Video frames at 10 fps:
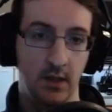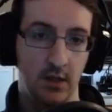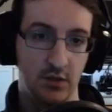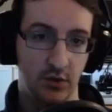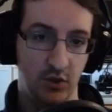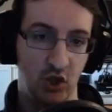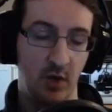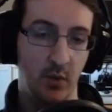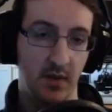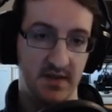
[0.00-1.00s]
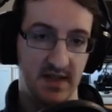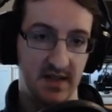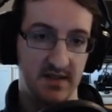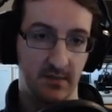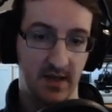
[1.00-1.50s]
So normally with a
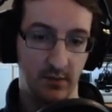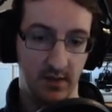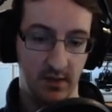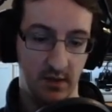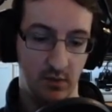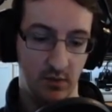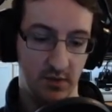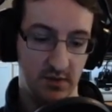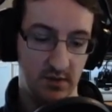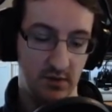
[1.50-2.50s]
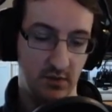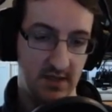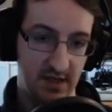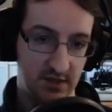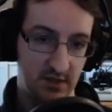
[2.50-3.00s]
sidestep counter, you would do a
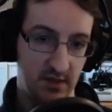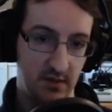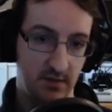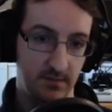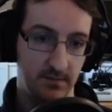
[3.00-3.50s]
dash to